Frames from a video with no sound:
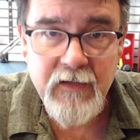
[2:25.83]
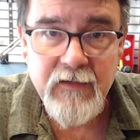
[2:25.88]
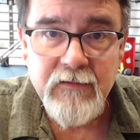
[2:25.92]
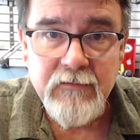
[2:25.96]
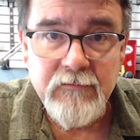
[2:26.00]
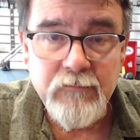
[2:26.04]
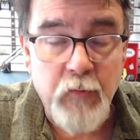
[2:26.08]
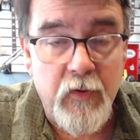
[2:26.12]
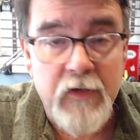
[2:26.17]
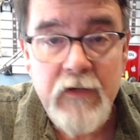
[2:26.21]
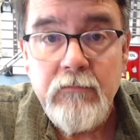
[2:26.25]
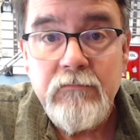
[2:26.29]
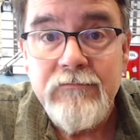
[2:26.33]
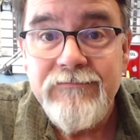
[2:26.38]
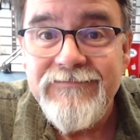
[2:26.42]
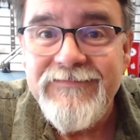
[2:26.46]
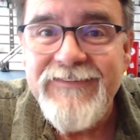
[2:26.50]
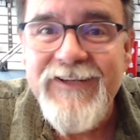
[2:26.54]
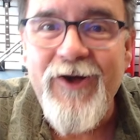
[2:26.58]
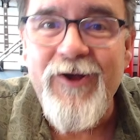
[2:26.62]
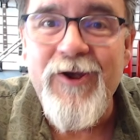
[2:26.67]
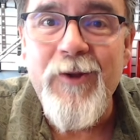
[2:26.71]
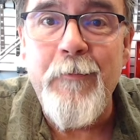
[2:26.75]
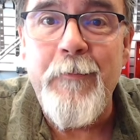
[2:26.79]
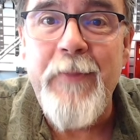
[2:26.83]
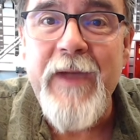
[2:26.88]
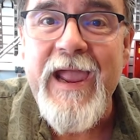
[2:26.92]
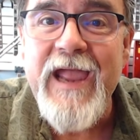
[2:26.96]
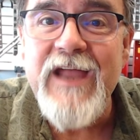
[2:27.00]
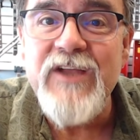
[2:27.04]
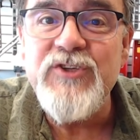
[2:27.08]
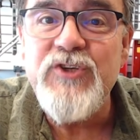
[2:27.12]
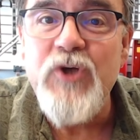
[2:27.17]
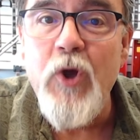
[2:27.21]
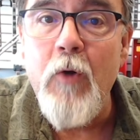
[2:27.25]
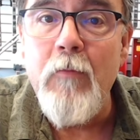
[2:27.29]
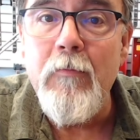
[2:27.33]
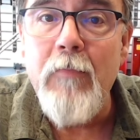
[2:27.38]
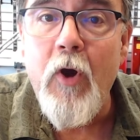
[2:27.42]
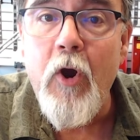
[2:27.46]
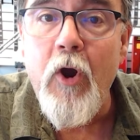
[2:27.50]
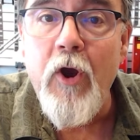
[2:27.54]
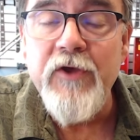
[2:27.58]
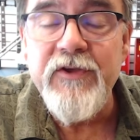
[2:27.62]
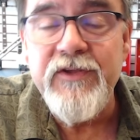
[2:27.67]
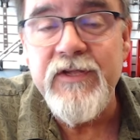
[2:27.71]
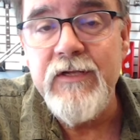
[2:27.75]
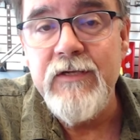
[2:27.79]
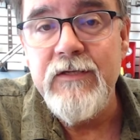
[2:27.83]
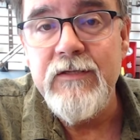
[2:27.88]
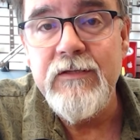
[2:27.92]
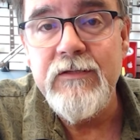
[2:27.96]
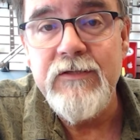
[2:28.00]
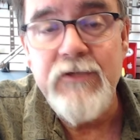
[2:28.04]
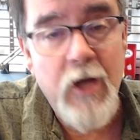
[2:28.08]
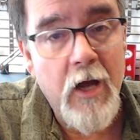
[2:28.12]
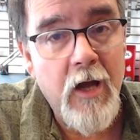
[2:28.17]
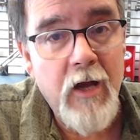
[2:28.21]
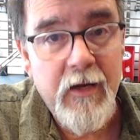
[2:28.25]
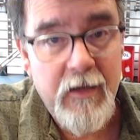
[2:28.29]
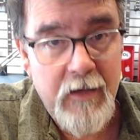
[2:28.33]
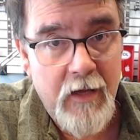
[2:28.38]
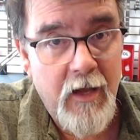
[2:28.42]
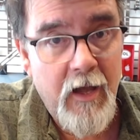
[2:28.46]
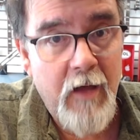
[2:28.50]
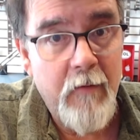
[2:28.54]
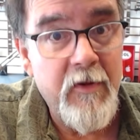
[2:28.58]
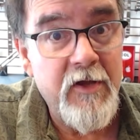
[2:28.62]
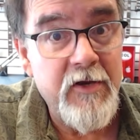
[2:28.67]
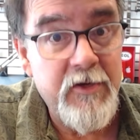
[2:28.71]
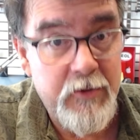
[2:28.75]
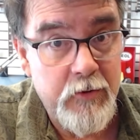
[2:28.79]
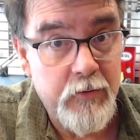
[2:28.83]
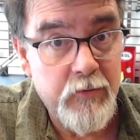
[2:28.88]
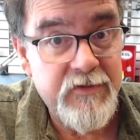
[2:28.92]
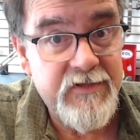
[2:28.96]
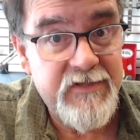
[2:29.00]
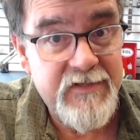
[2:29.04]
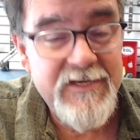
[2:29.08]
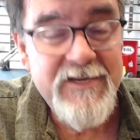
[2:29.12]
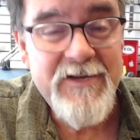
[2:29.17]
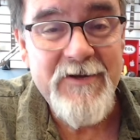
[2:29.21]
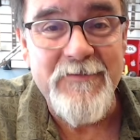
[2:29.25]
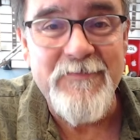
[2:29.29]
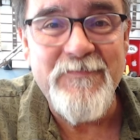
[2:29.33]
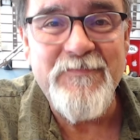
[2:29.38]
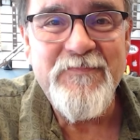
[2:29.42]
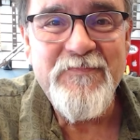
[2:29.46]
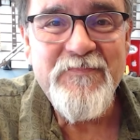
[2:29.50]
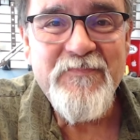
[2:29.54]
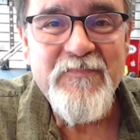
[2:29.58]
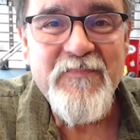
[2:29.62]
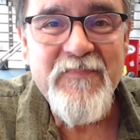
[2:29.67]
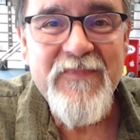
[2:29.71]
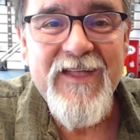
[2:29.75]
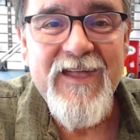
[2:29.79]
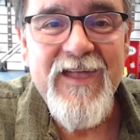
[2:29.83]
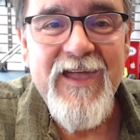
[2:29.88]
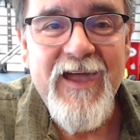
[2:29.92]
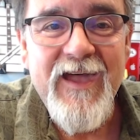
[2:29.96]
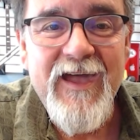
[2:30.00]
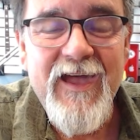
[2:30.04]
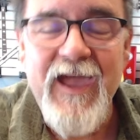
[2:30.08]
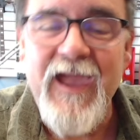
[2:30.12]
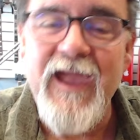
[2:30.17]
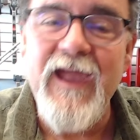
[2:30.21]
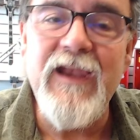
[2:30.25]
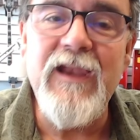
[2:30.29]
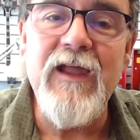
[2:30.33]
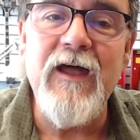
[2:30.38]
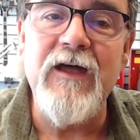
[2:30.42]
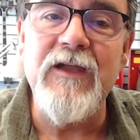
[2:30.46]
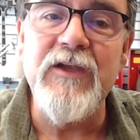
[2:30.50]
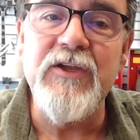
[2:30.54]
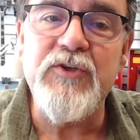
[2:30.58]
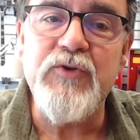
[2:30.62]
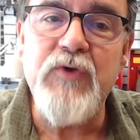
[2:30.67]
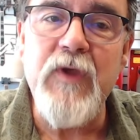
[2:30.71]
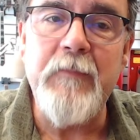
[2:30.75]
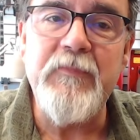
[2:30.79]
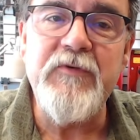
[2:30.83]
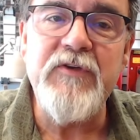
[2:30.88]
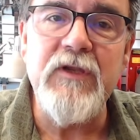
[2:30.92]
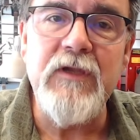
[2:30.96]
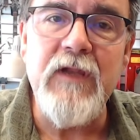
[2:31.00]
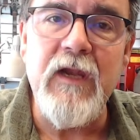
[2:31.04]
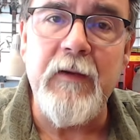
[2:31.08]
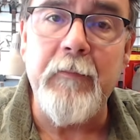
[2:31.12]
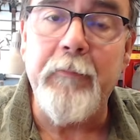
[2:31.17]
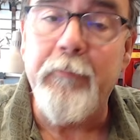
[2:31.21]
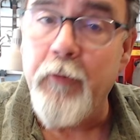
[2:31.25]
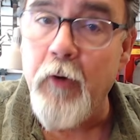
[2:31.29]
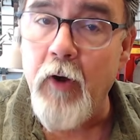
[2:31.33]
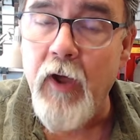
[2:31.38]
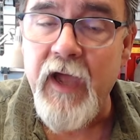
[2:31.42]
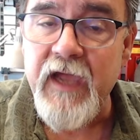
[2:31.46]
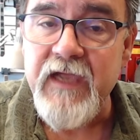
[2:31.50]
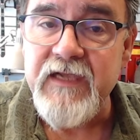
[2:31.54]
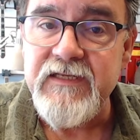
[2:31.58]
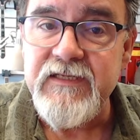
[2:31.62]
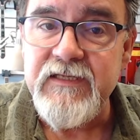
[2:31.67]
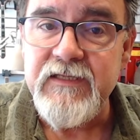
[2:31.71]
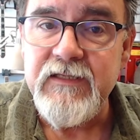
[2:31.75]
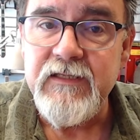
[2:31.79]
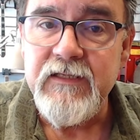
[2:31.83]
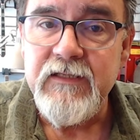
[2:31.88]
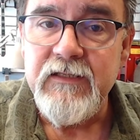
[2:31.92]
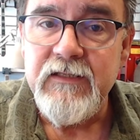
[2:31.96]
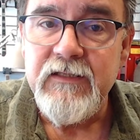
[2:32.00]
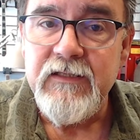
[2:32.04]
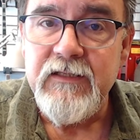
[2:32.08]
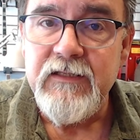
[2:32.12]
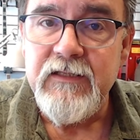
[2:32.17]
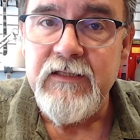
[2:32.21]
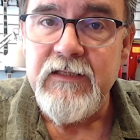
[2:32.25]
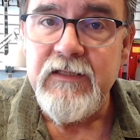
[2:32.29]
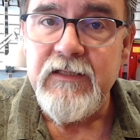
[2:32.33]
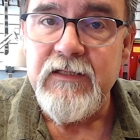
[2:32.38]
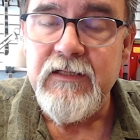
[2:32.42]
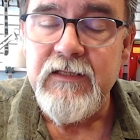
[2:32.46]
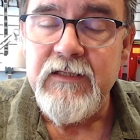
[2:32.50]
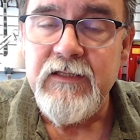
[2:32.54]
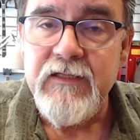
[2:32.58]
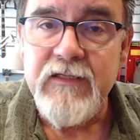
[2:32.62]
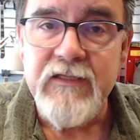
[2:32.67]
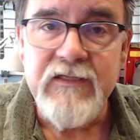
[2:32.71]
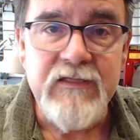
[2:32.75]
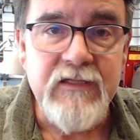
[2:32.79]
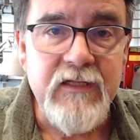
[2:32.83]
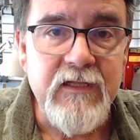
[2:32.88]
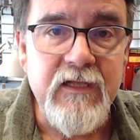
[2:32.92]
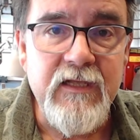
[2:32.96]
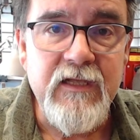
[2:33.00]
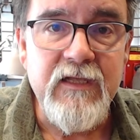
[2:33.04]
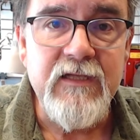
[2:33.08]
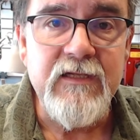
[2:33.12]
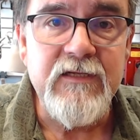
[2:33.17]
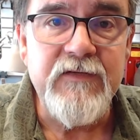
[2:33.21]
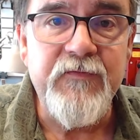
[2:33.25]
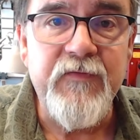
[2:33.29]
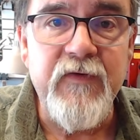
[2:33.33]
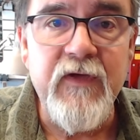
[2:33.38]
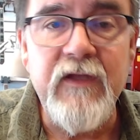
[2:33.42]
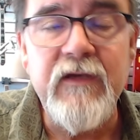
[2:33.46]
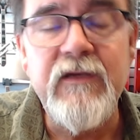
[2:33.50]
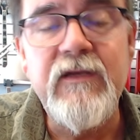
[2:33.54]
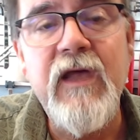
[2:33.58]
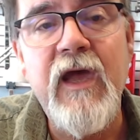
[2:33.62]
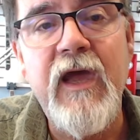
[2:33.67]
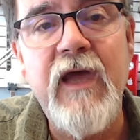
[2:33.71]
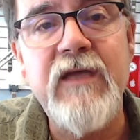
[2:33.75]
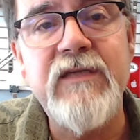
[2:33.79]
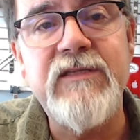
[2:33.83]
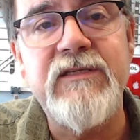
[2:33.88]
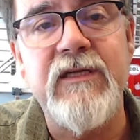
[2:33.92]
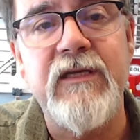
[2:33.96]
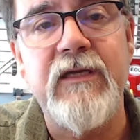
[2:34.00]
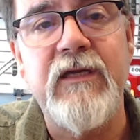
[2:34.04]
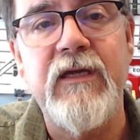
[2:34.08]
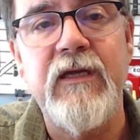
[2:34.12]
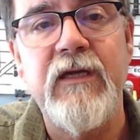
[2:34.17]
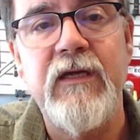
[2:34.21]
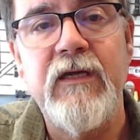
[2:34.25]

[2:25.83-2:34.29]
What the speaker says: Well, go to banjomart.com and you'll see them. And a description and a price. This thing is fantastic.